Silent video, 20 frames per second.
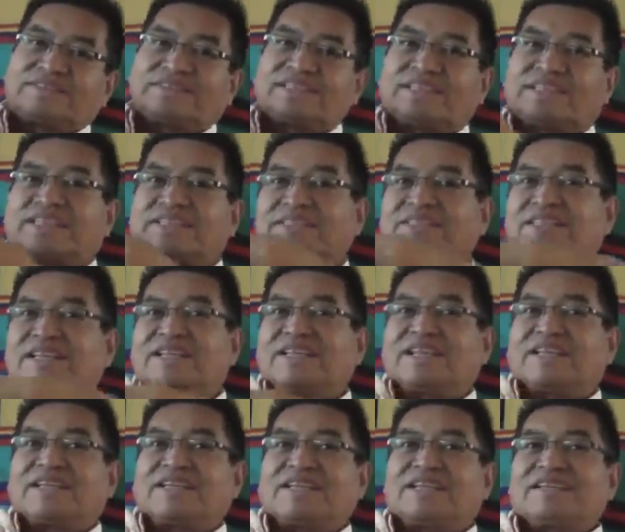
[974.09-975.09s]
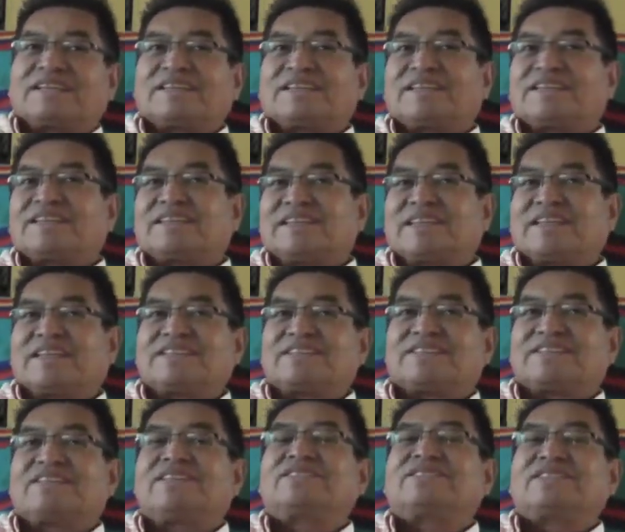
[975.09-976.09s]
You can see that. You can
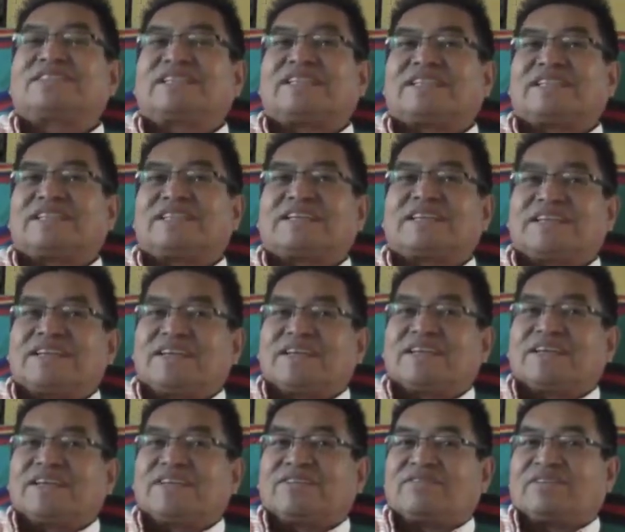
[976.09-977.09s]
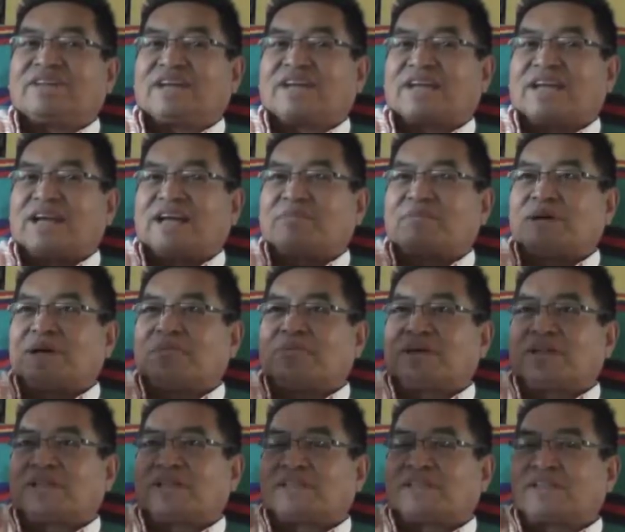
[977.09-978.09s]
still see it. If you climb
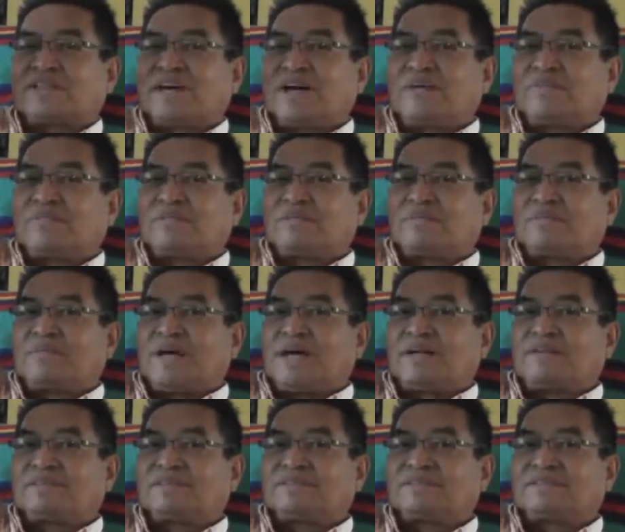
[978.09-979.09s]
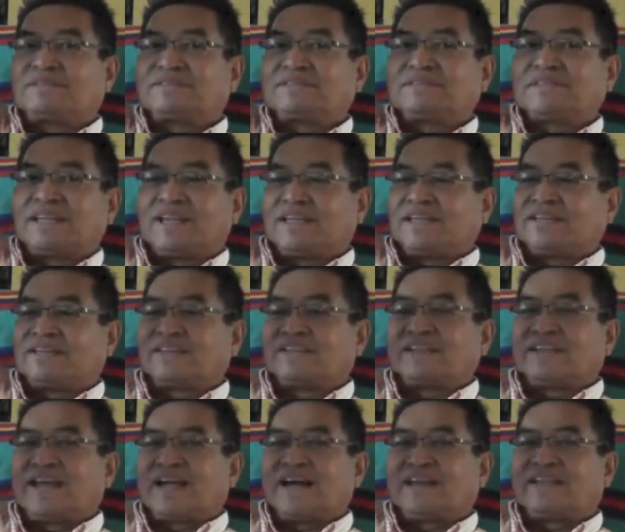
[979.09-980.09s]
up on the top of the mountain and
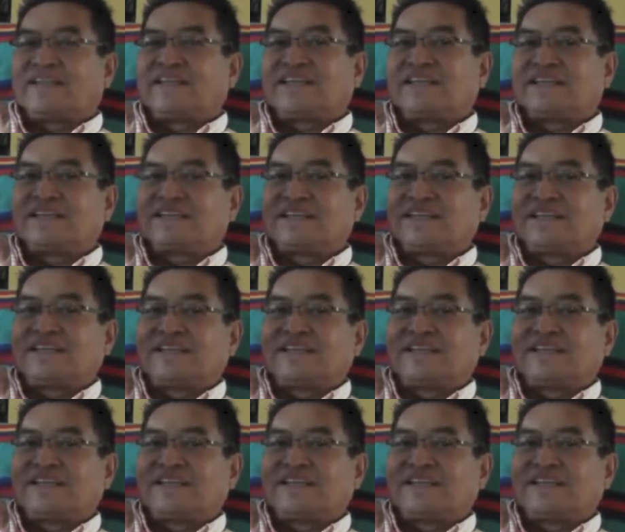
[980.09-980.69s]
look down, you can